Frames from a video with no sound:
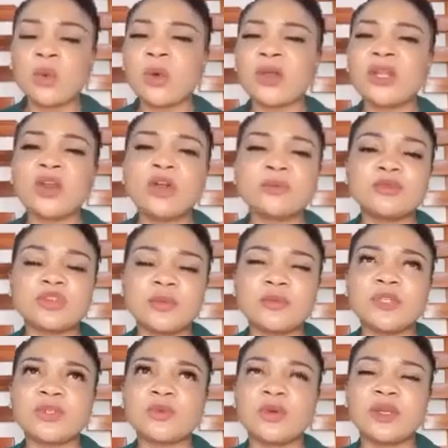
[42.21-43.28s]
When the Lord
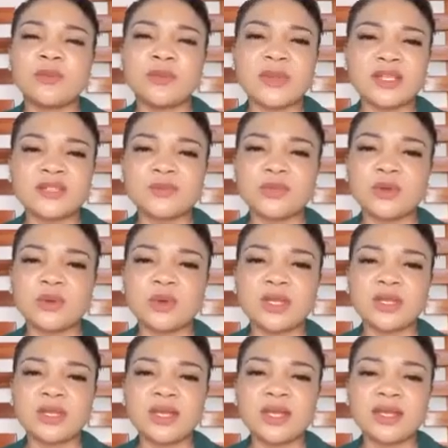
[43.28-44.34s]
dropped this word in my
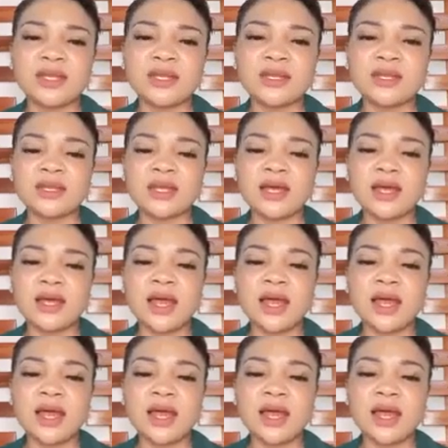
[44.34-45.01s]
spirit and